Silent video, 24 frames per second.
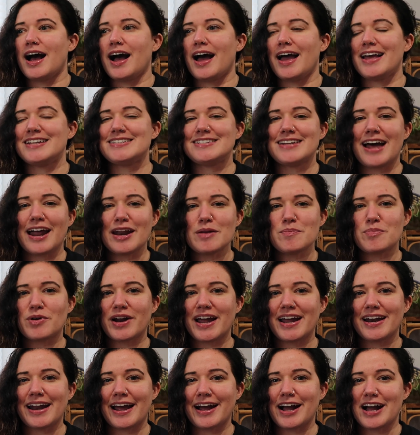it's not a
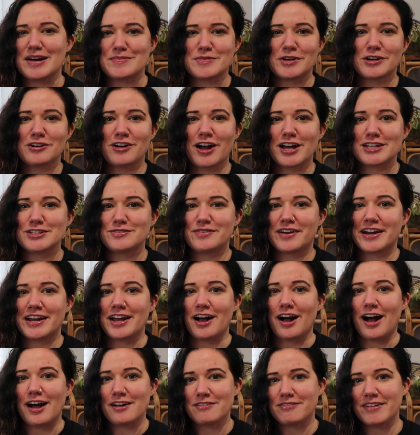brand I come across very
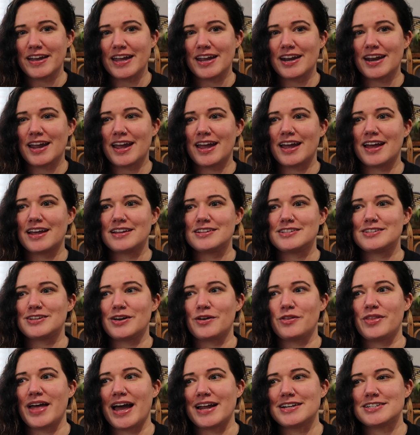often, and
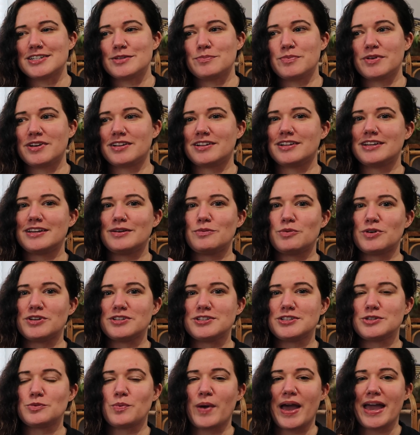so that typically will
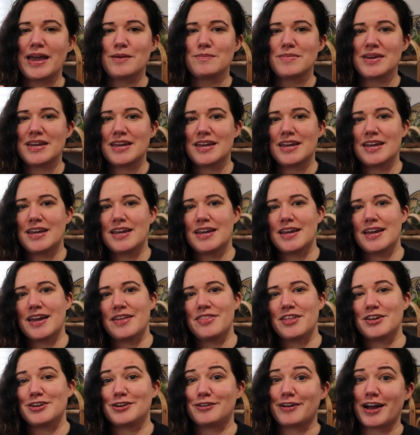sway me
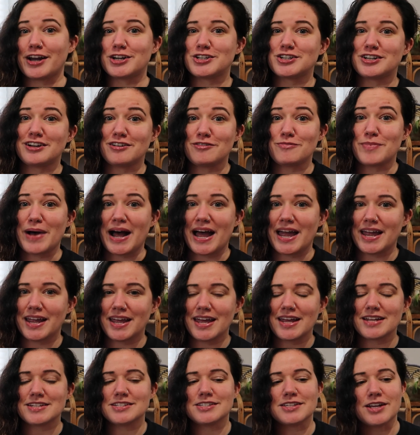in the direction of buying
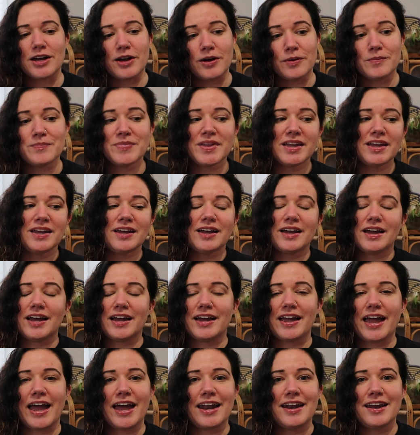it. So
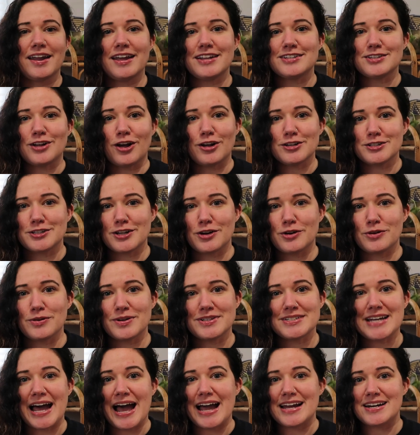again, it's
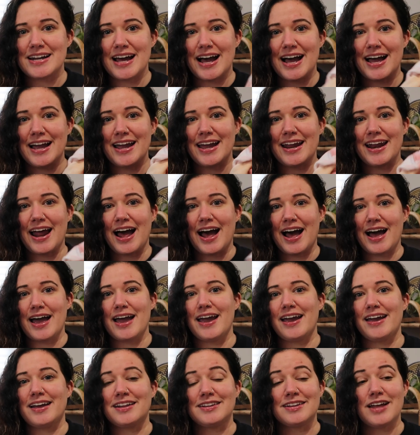also tie-dye, and
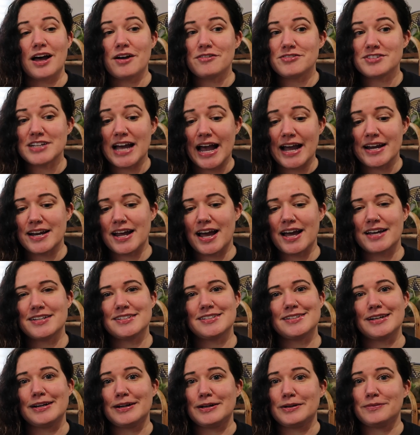I love tie-dye,
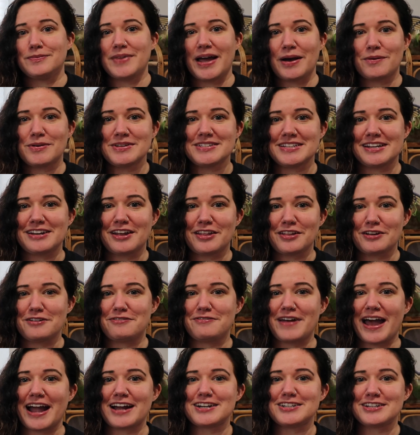so that was another
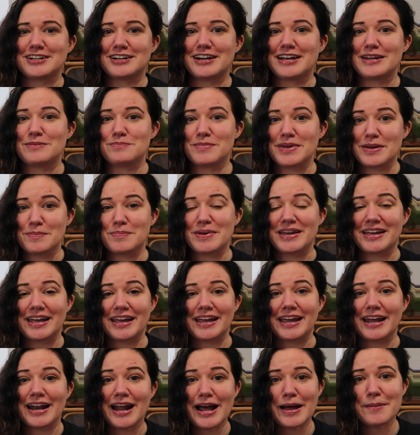factor in me
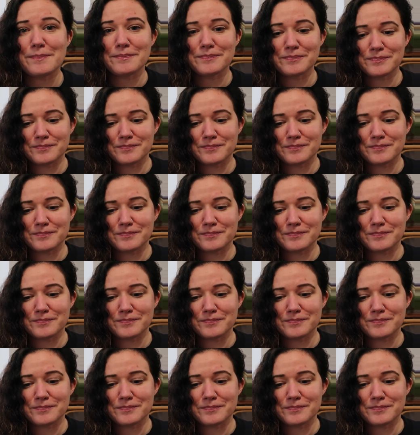picking it up.